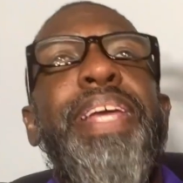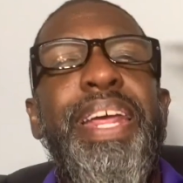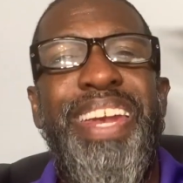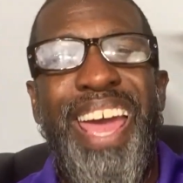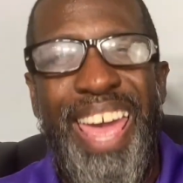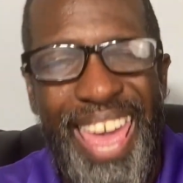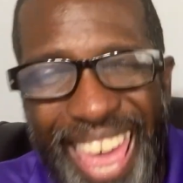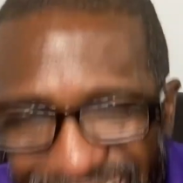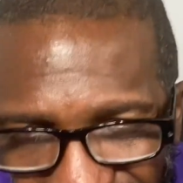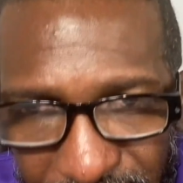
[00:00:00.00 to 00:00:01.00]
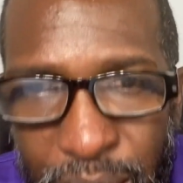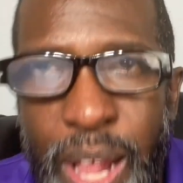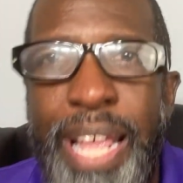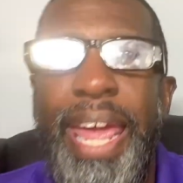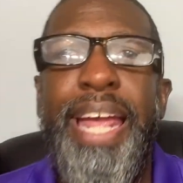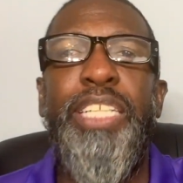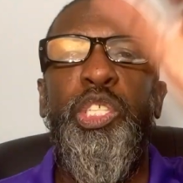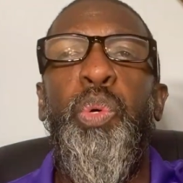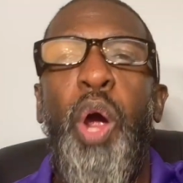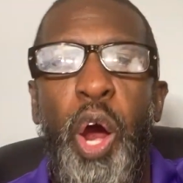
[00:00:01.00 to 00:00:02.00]
in the hell is
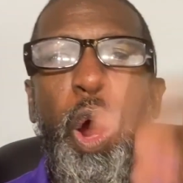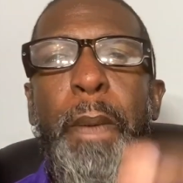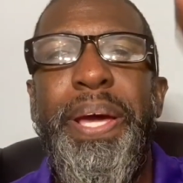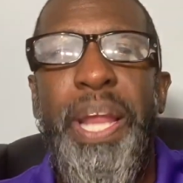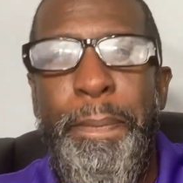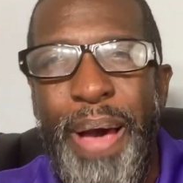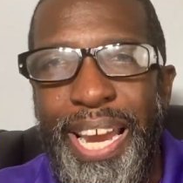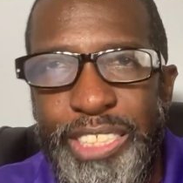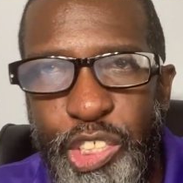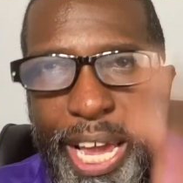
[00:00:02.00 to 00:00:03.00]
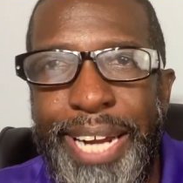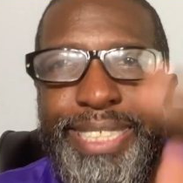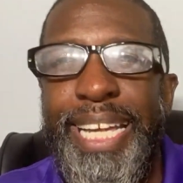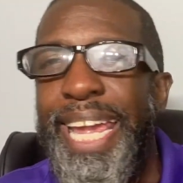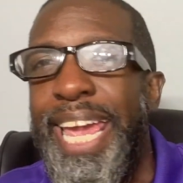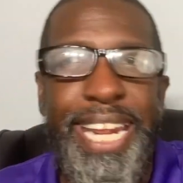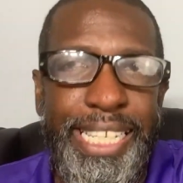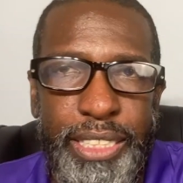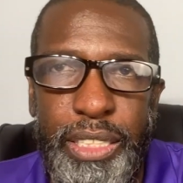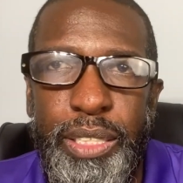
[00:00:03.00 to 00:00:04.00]
you urban apologetics
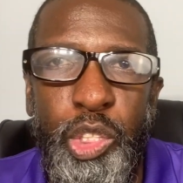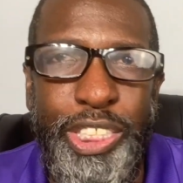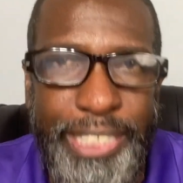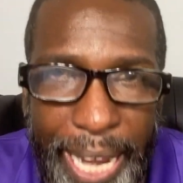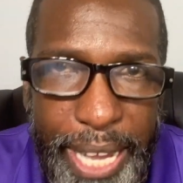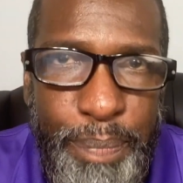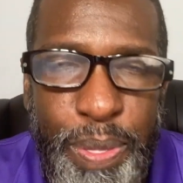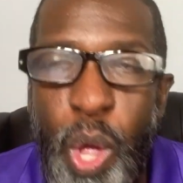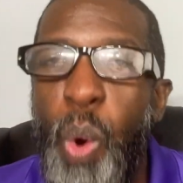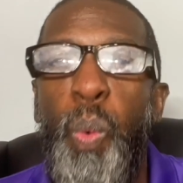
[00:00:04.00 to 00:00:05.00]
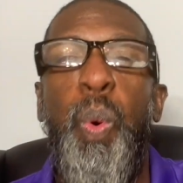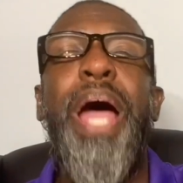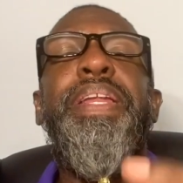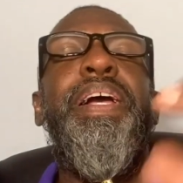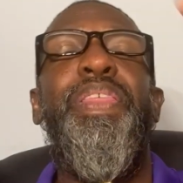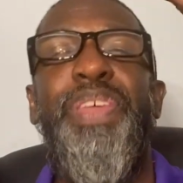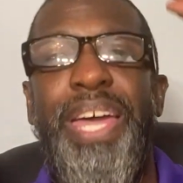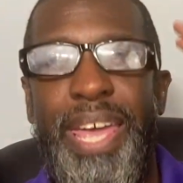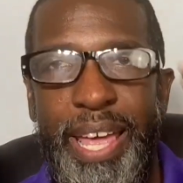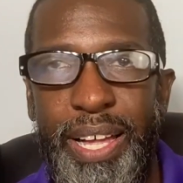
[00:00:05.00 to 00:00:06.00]
idiots saying? What in the
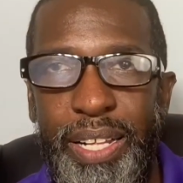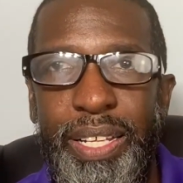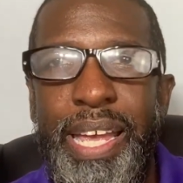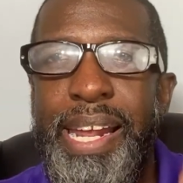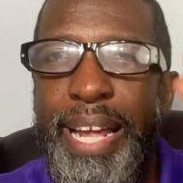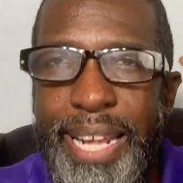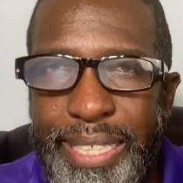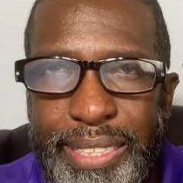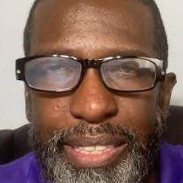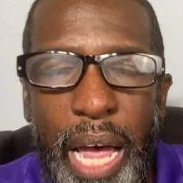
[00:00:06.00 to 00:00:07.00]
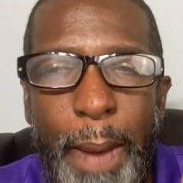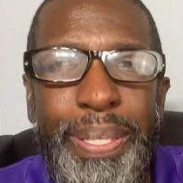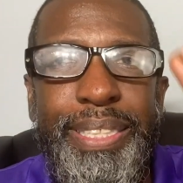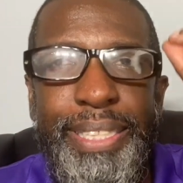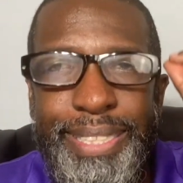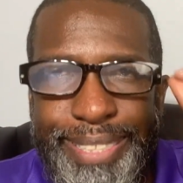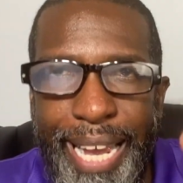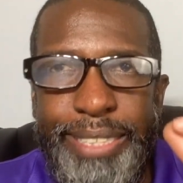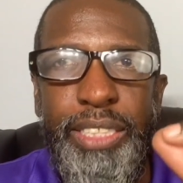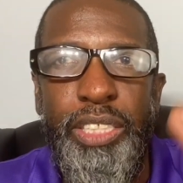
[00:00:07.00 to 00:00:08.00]
hell is Thomas
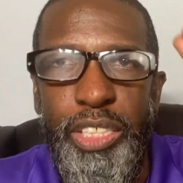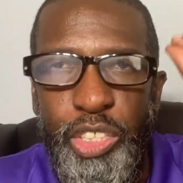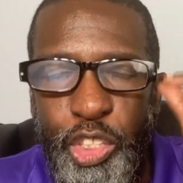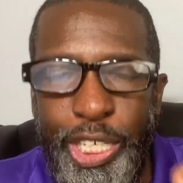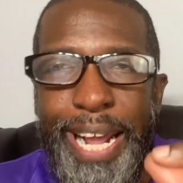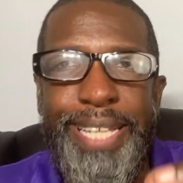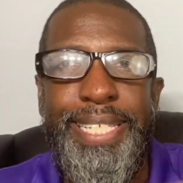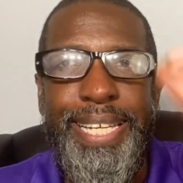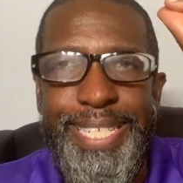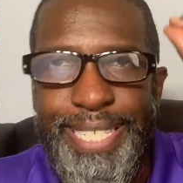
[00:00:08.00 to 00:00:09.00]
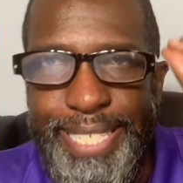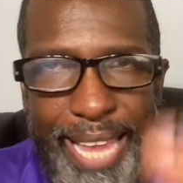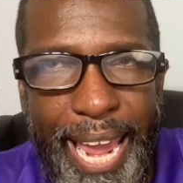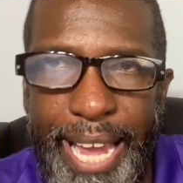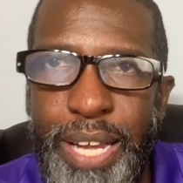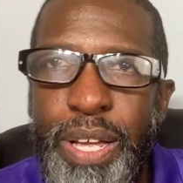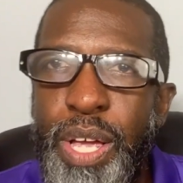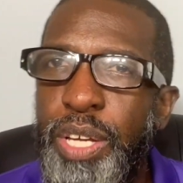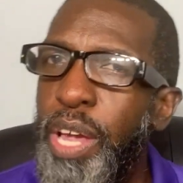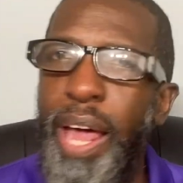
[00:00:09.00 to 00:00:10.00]
Dexter Jakes saying?
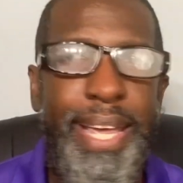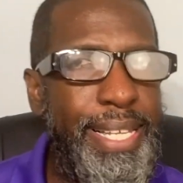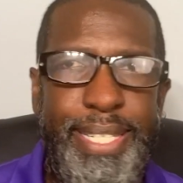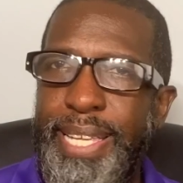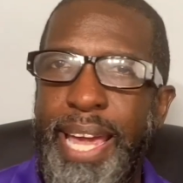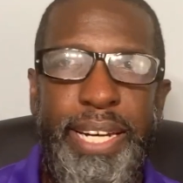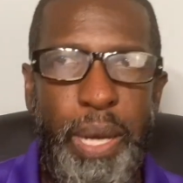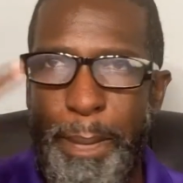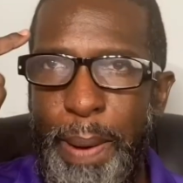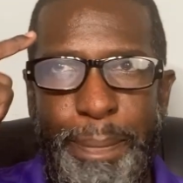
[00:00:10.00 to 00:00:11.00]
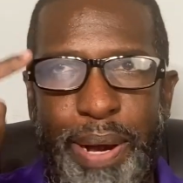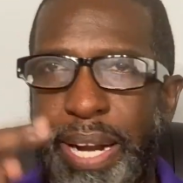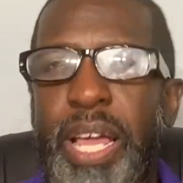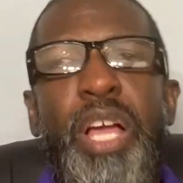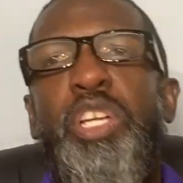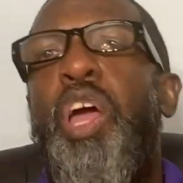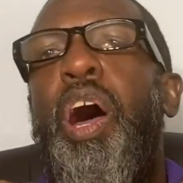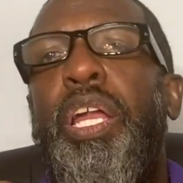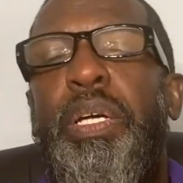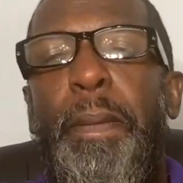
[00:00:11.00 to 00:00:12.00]
Y'all are insane in the membrane.
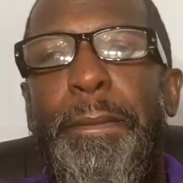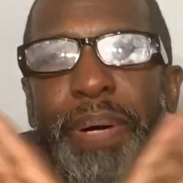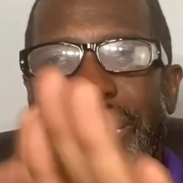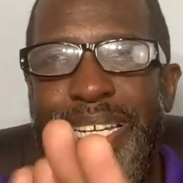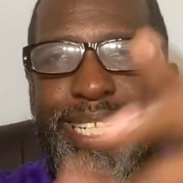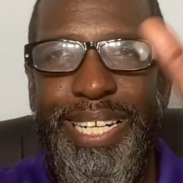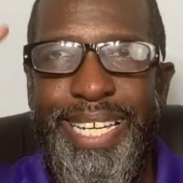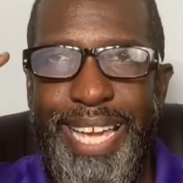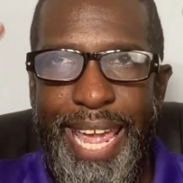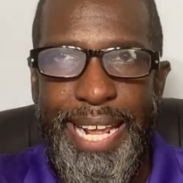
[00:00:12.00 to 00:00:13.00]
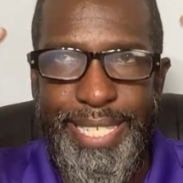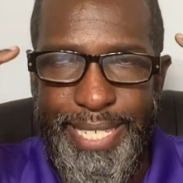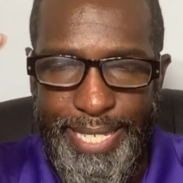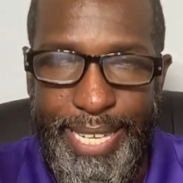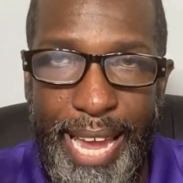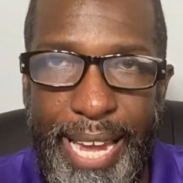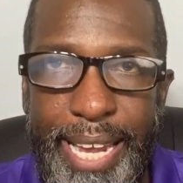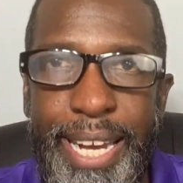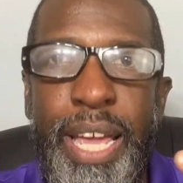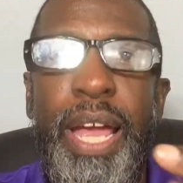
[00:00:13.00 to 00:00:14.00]
Y'all are completely
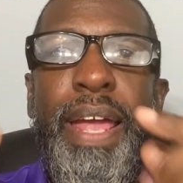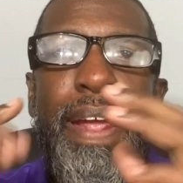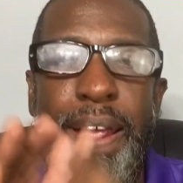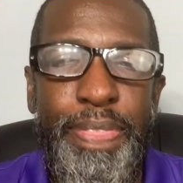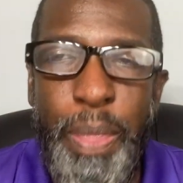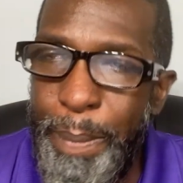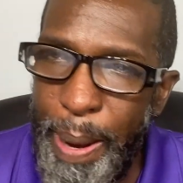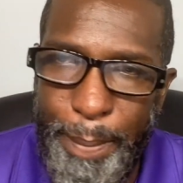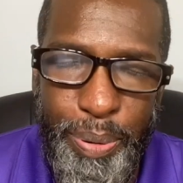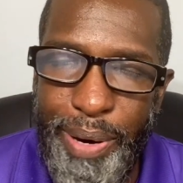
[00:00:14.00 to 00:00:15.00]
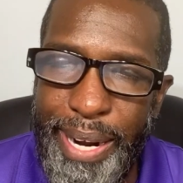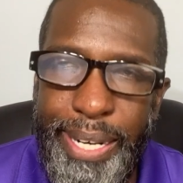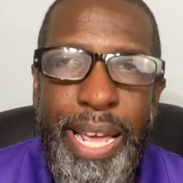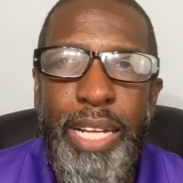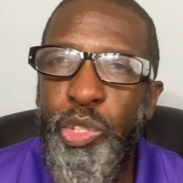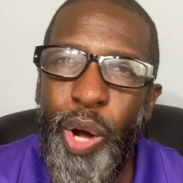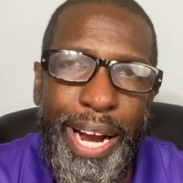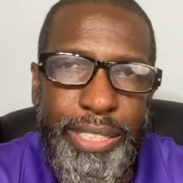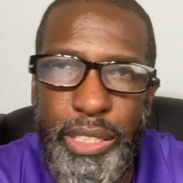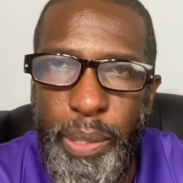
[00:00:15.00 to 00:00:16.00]
insane in the membrane
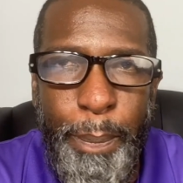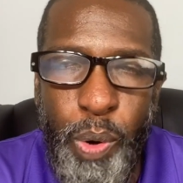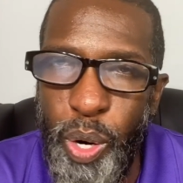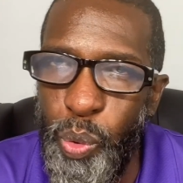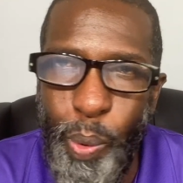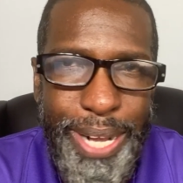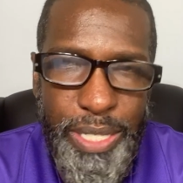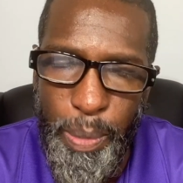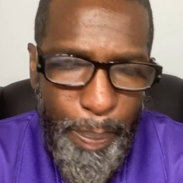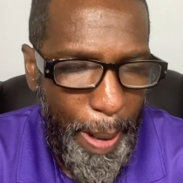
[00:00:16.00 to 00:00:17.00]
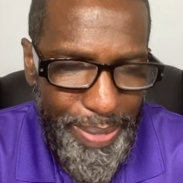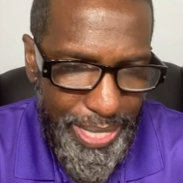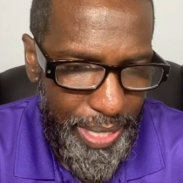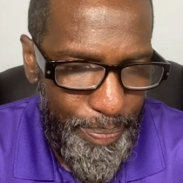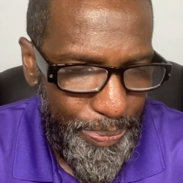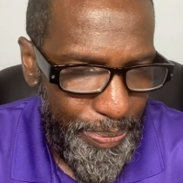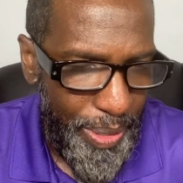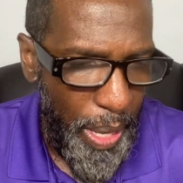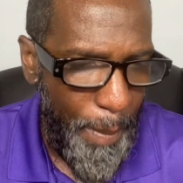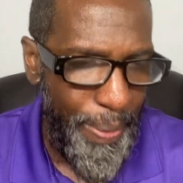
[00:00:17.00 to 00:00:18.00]
trying to support white supremacy.
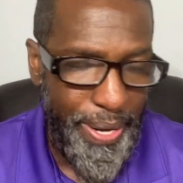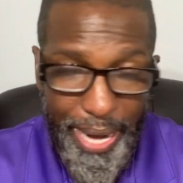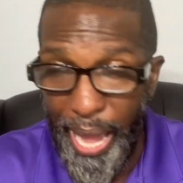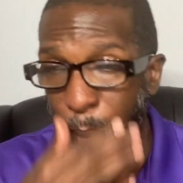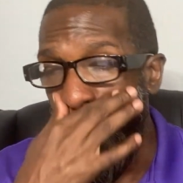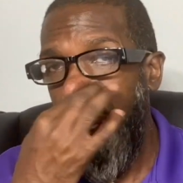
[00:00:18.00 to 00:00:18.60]
But now,